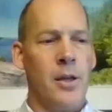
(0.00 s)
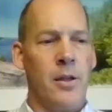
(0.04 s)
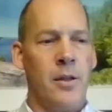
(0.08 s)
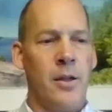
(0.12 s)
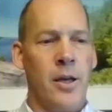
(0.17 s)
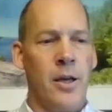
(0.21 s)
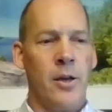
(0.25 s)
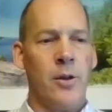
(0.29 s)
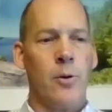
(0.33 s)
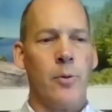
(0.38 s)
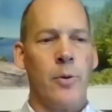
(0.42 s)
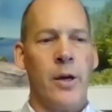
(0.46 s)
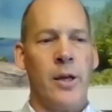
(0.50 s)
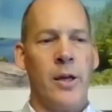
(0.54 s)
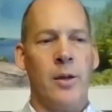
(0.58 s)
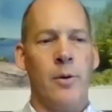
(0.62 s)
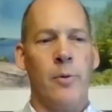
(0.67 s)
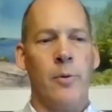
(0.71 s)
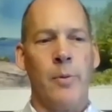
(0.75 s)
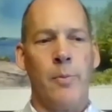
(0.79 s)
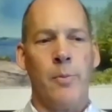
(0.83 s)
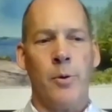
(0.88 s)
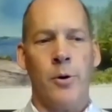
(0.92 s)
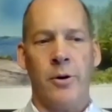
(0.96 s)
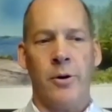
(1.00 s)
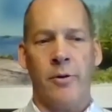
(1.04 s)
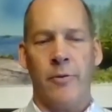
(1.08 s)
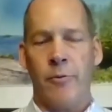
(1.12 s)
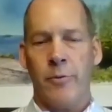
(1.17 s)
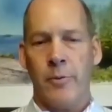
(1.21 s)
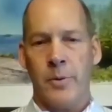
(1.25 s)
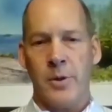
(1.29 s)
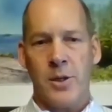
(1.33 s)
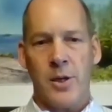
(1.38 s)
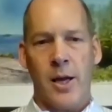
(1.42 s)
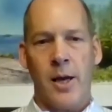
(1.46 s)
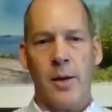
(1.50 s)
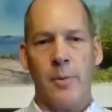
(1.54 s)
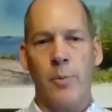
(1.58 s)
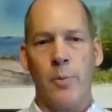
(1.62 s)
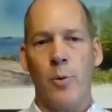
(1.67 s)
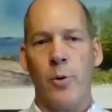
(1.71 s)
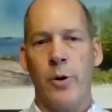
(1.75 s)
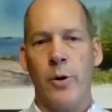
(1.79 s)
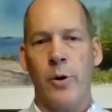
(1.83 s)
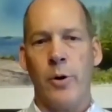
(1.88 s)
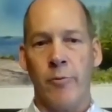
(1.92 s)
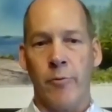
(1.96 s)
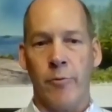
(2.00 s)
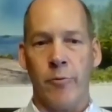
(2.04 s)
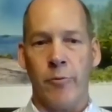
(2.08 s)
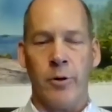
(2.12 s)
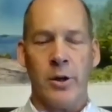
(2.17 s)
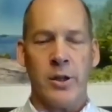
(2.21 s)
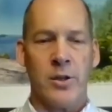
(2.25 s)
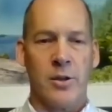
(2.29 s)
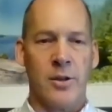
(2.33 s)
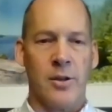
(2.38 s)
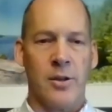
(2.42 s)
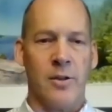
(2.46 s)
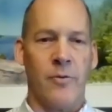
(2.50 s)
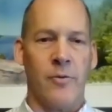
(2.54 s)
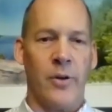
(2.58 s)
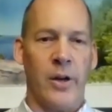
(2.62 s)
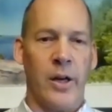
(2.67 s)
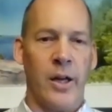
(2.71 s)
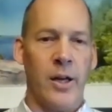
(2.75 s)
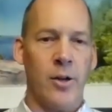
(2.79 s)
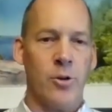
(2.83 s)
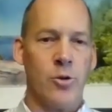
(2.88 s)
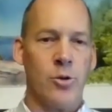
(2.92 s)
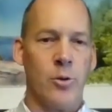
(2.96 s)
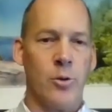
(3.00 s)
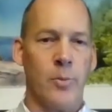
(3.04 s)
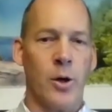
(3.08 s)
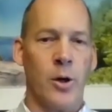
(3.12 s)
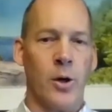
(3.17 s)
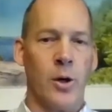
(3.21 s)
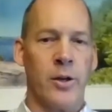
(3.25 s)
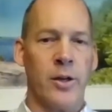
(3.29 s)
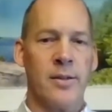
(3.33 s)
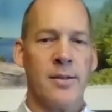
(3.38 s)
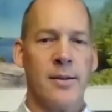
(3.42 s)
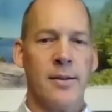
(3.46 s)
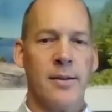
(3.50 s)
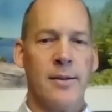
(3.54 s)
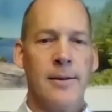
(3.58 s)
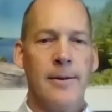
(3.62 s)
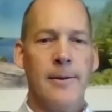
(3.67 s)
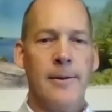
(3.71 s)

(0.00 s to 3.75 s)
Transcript: The other way that we put it, from a standpoint of risk to the financial markets,